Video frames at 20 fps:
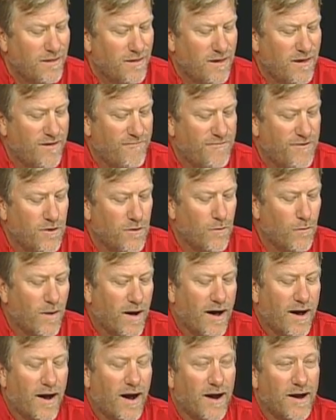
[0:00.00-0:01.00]
If you
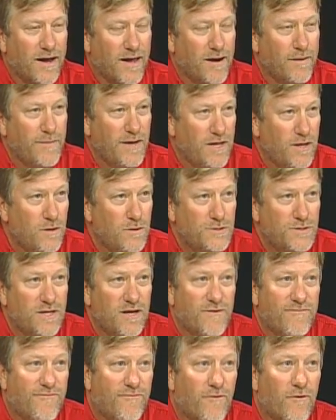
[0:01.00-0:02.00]
are going to be using
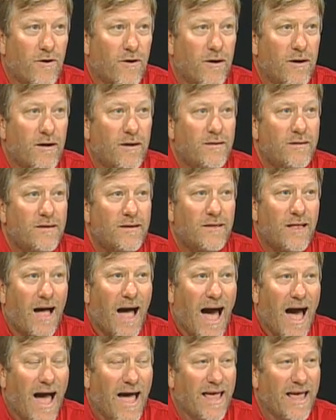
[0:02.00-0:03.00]
it for
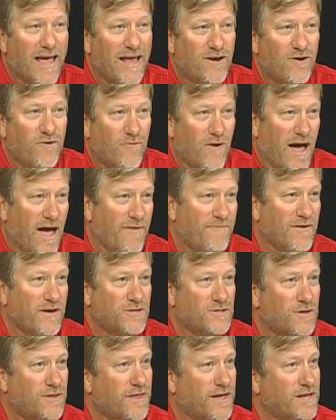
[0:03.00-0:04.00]
high-end
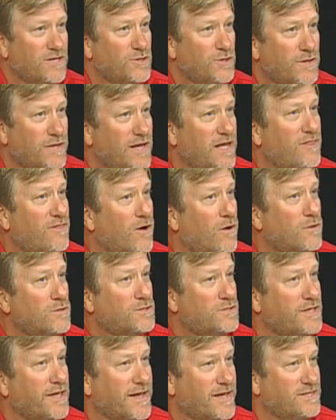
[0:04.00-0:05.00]
graphics or things, you need
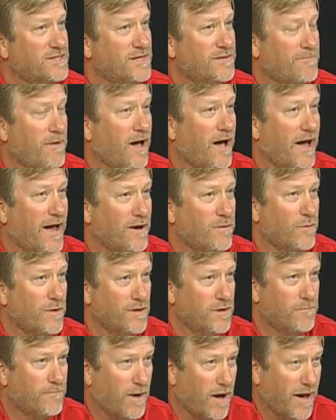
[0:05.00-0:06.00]
those things in mind when
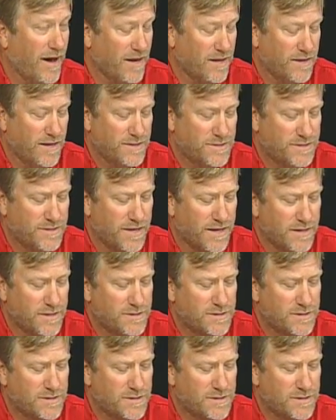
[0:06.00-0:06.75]
you're buying these things.